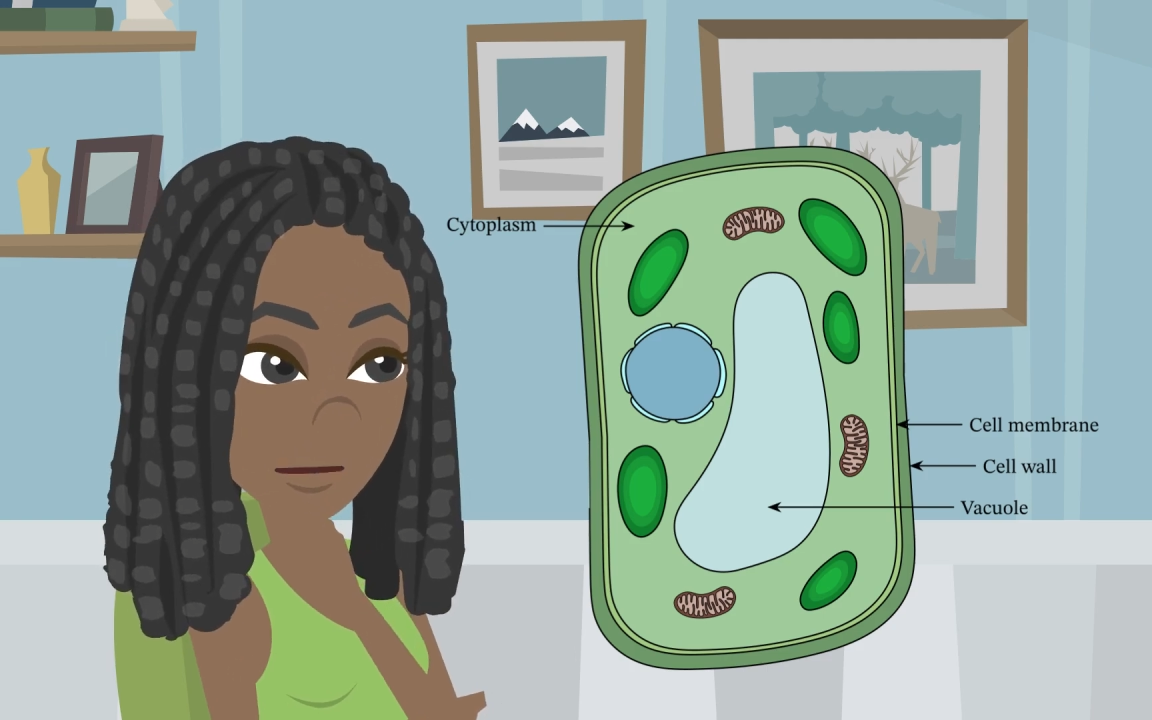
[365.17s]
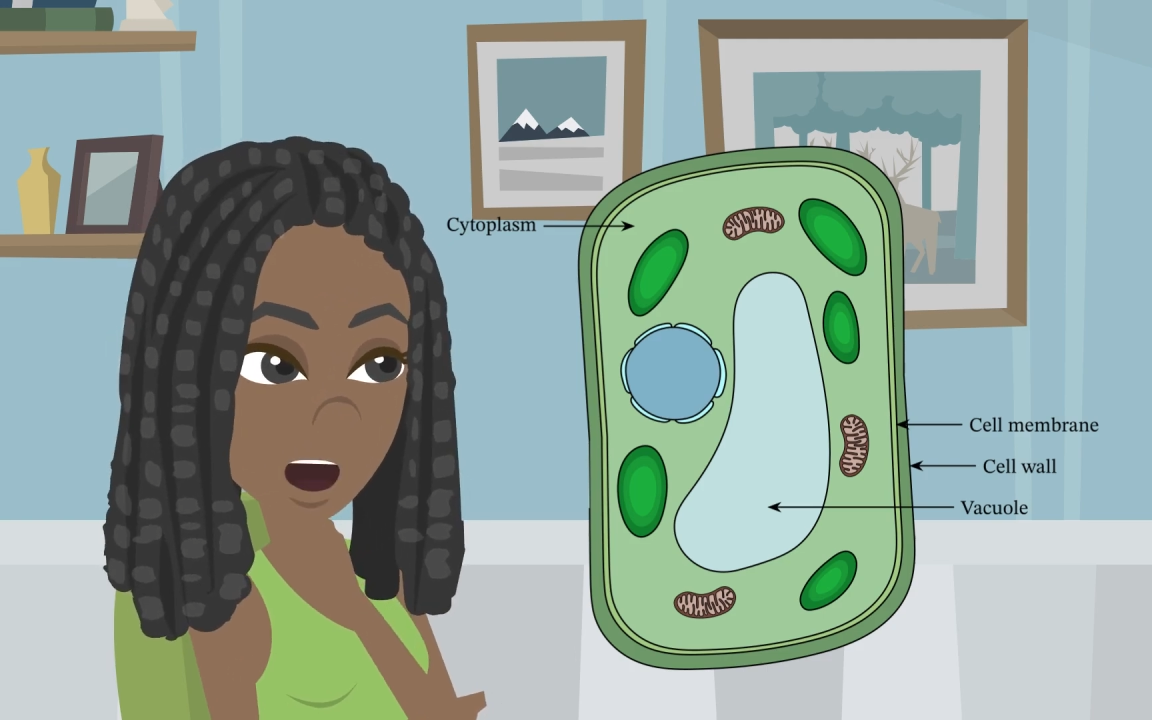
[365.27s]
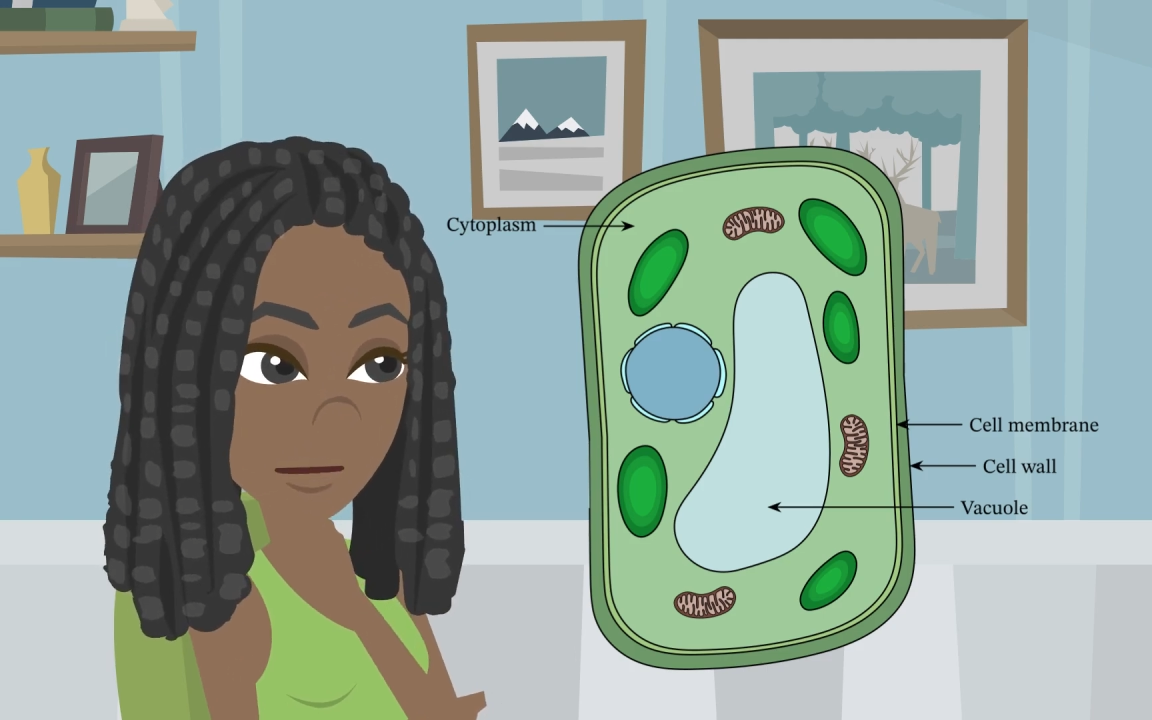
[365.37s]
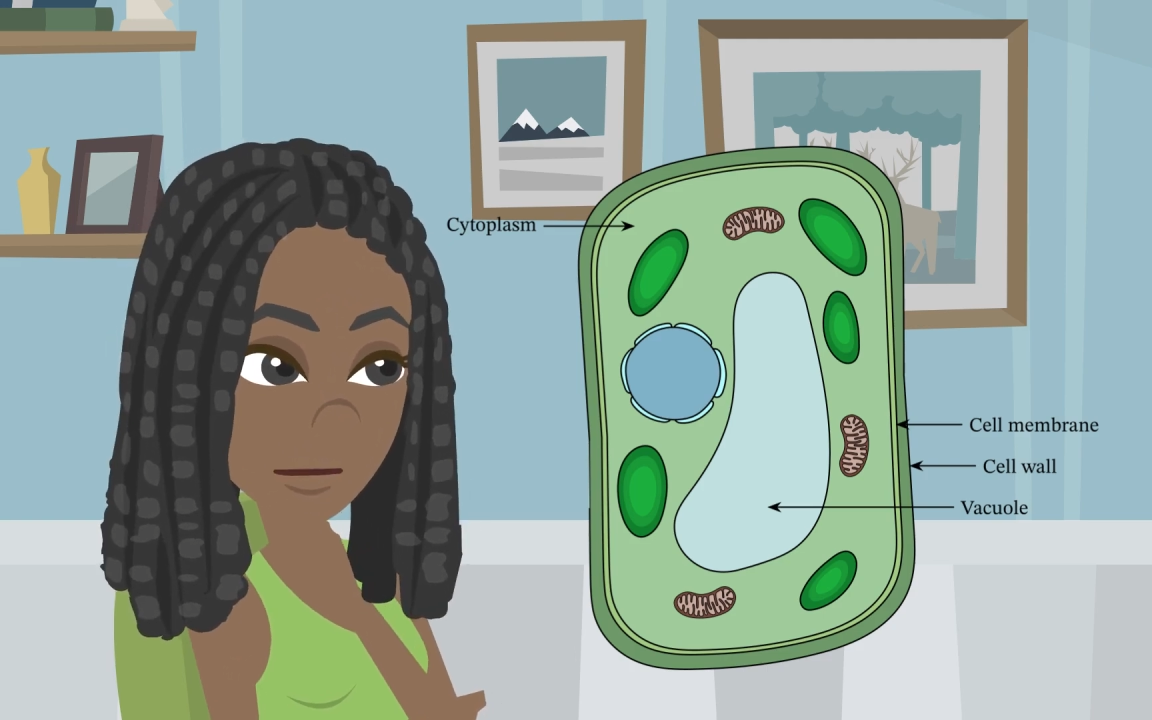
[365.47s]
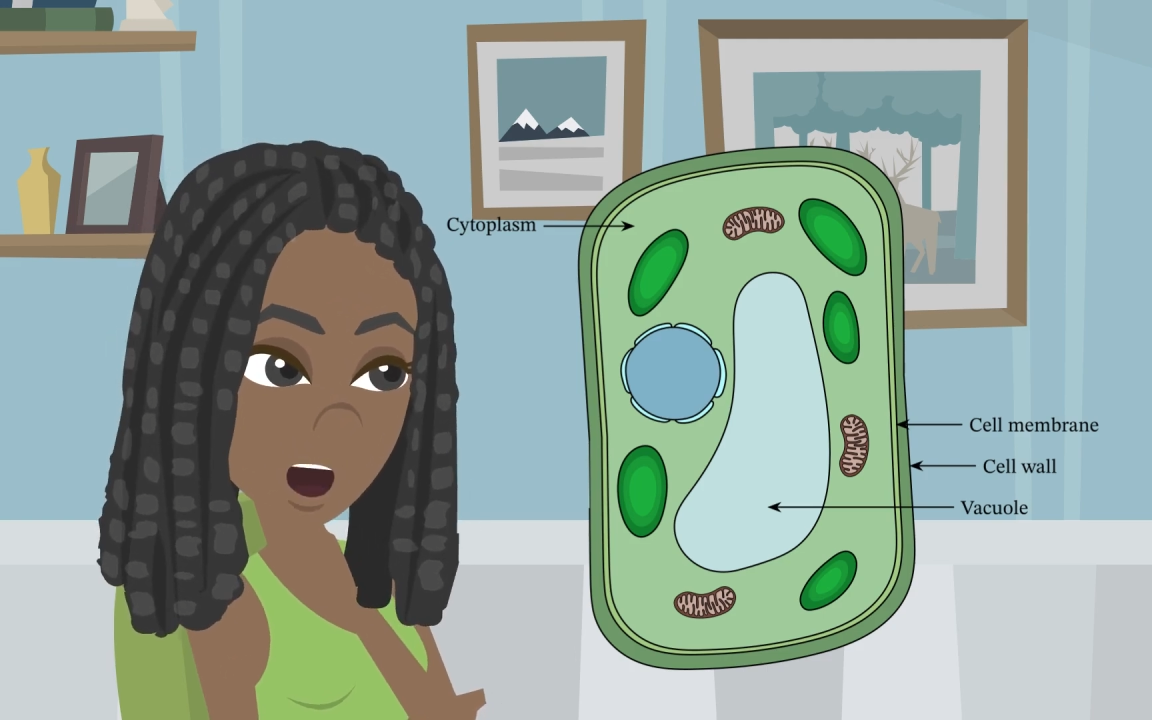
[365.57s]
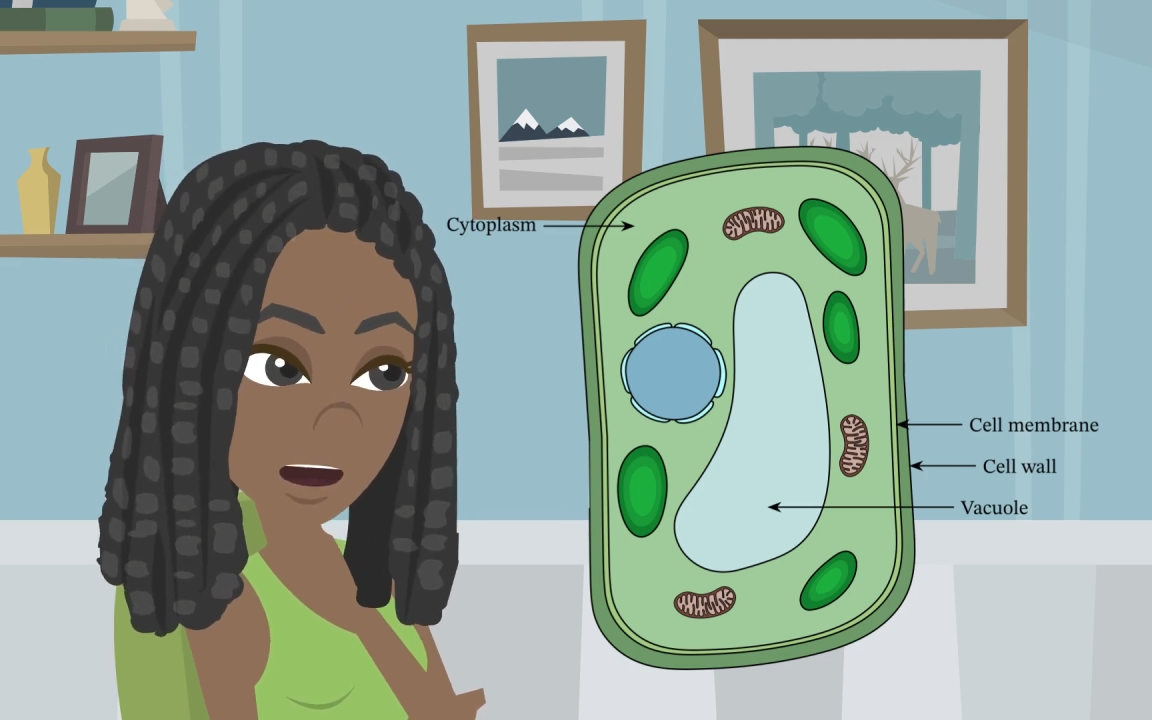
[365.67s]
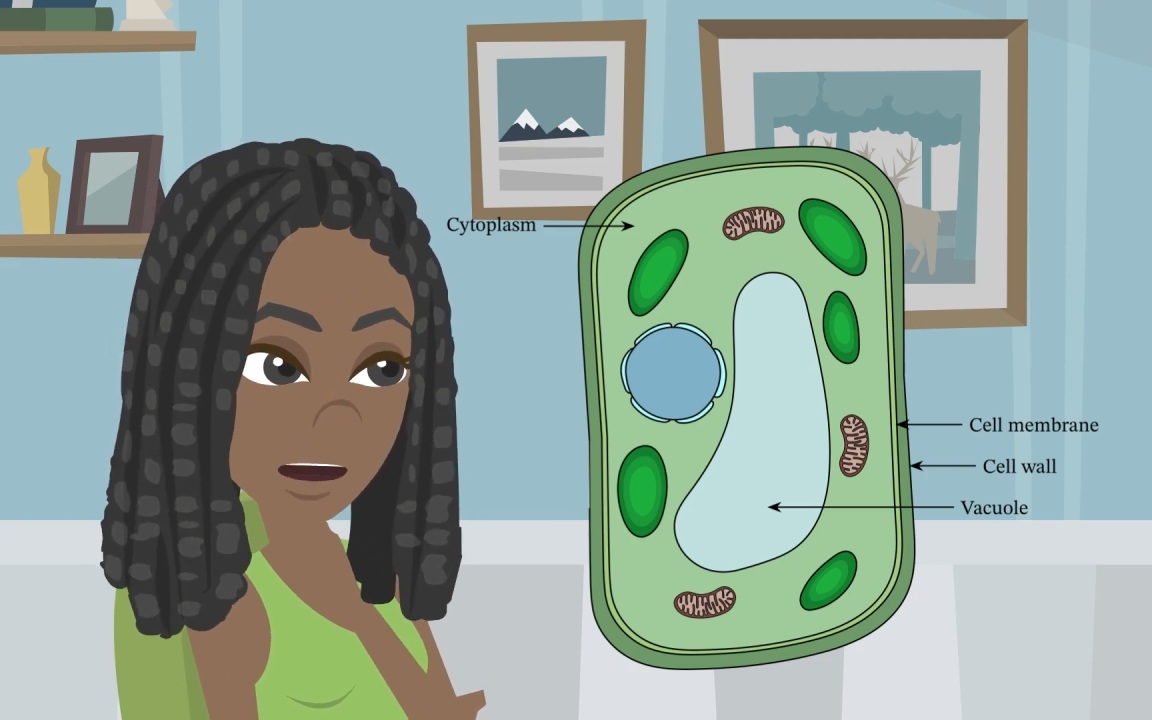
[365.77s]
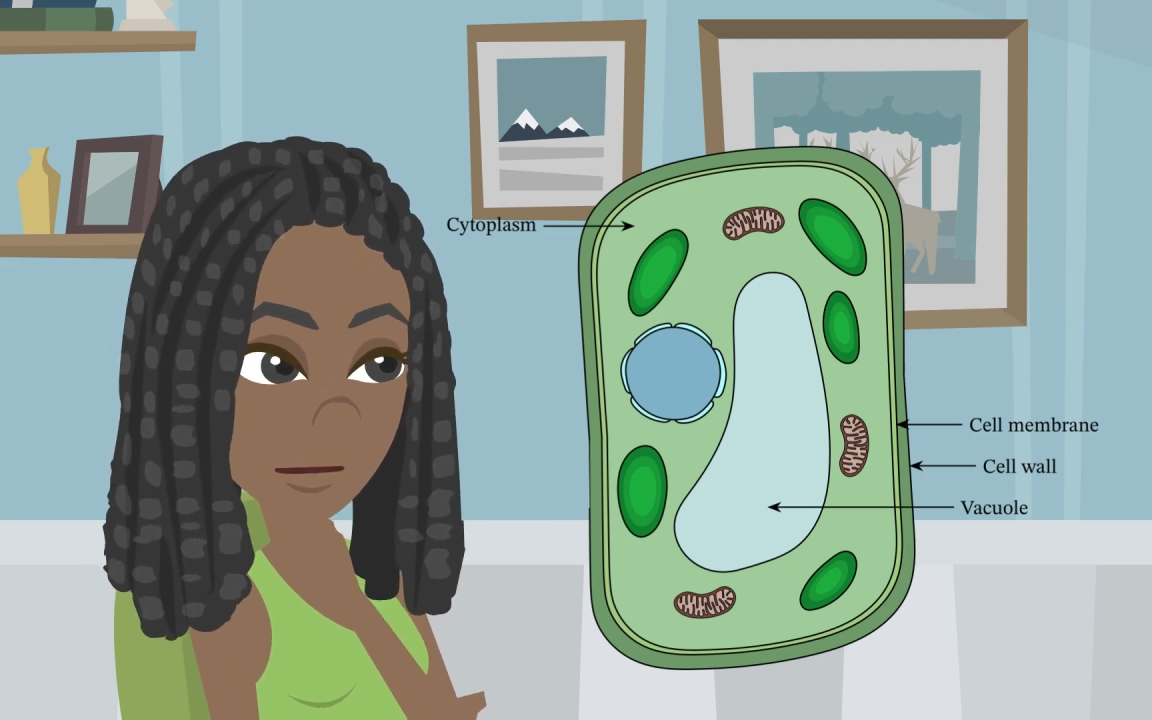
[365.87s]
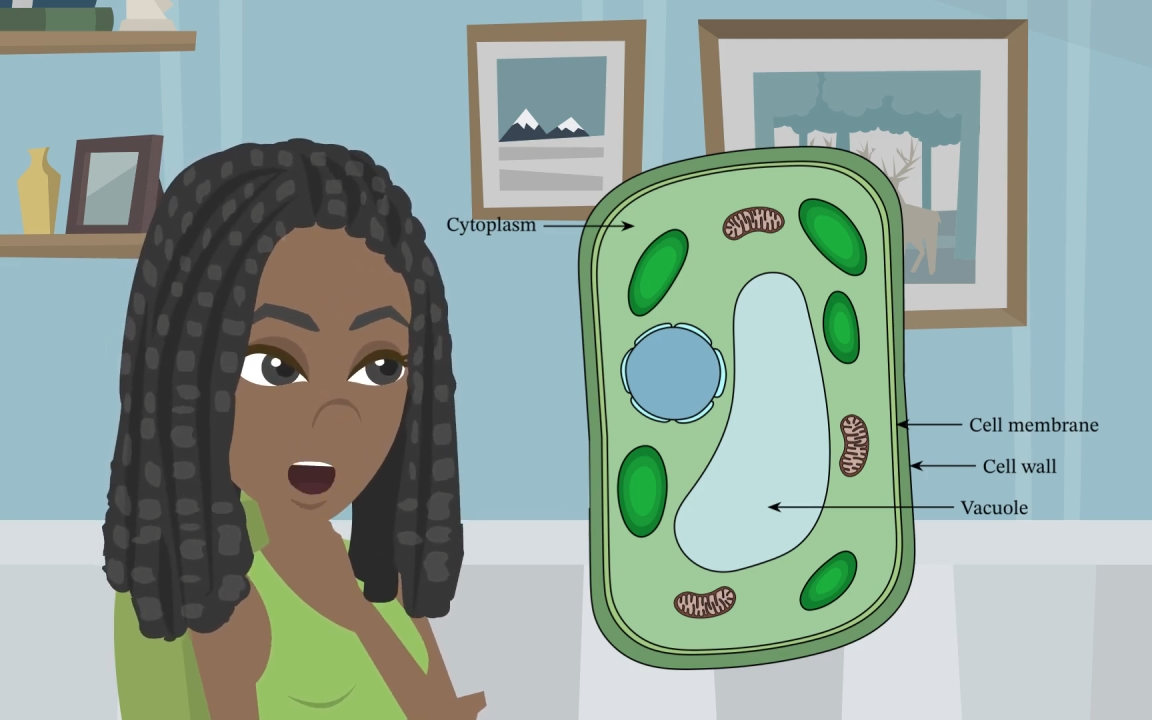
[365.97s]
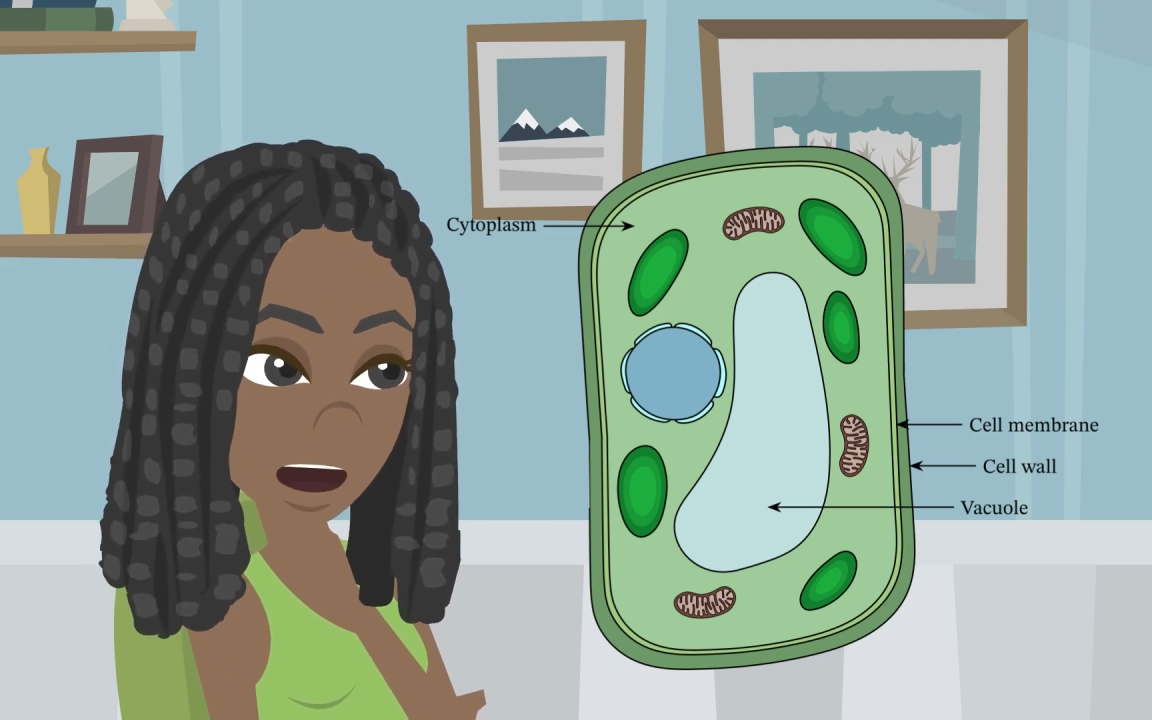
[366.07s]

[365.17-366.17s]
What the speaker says: plant cells